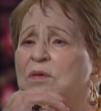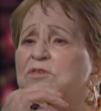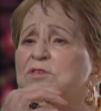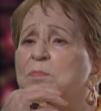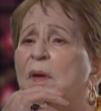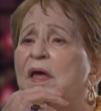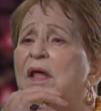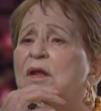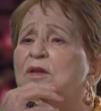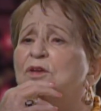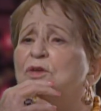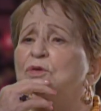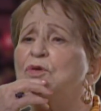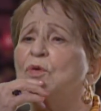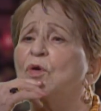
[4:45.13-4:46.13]
It was bad
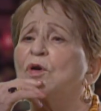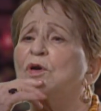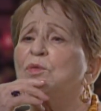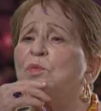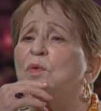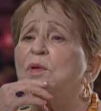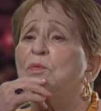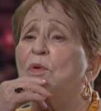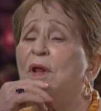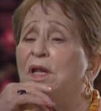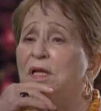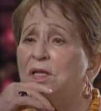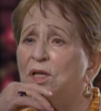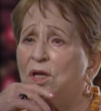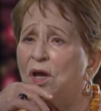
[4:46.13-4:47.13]
in New York, and we
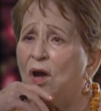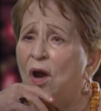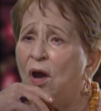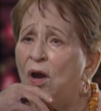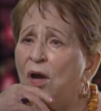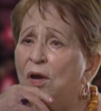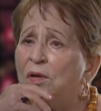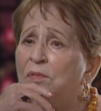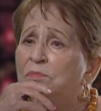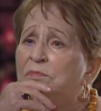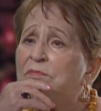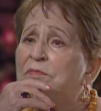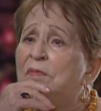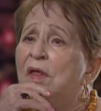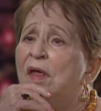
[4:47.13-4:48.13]
rented a car.
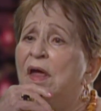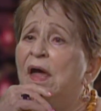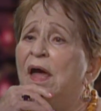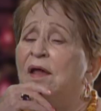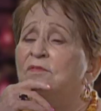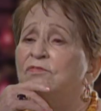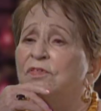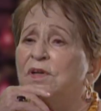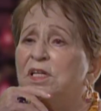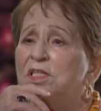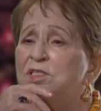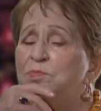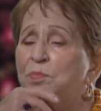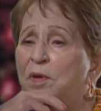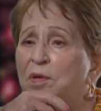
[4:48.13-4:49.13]
And
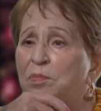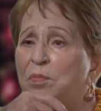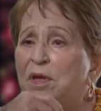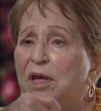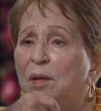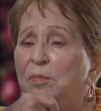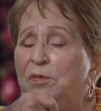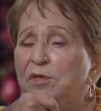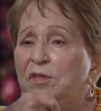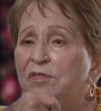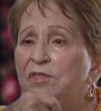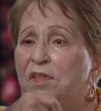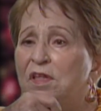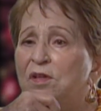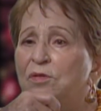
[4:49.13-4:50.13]
Felice picked me up at the
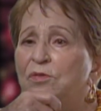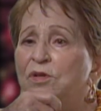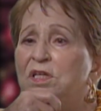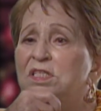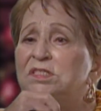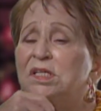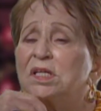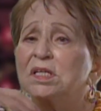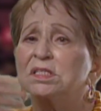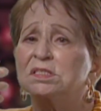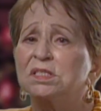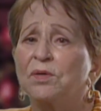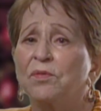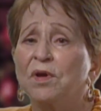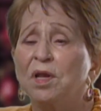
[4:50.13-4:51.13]
theater and he said, Is
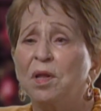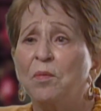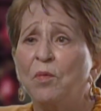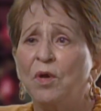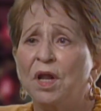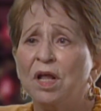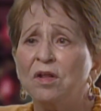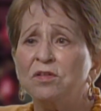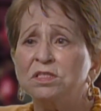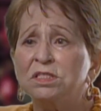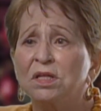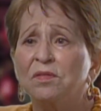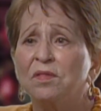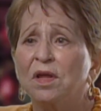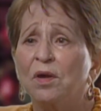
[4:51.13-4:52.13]
there anyone else
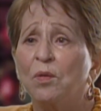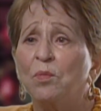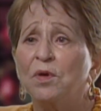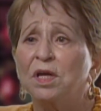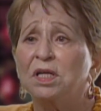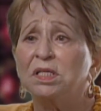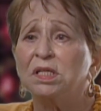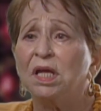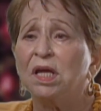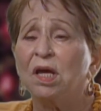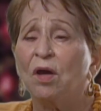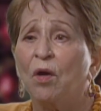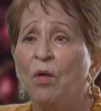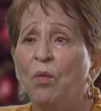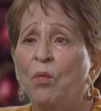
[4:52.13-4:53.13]
in there we can
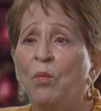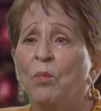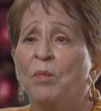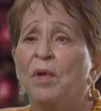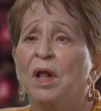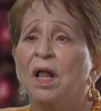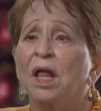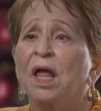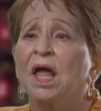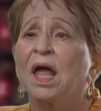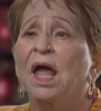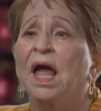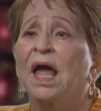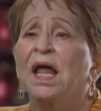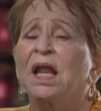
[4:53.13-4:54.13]
take home?
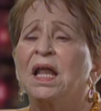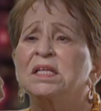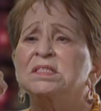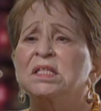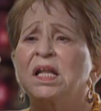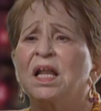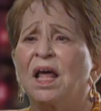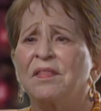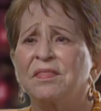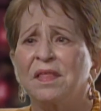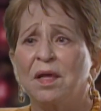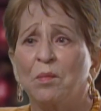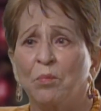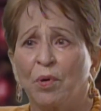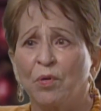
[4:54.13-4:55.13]
And I said, I
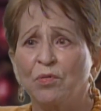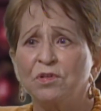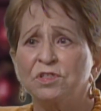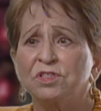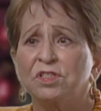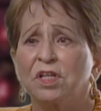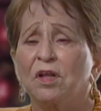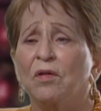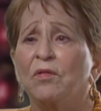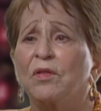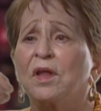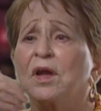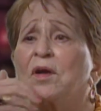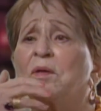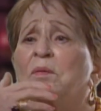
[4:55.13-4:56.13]
think Bert's still
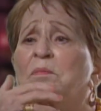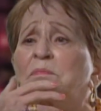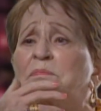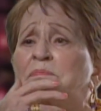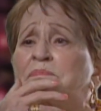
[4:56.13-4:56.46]
there.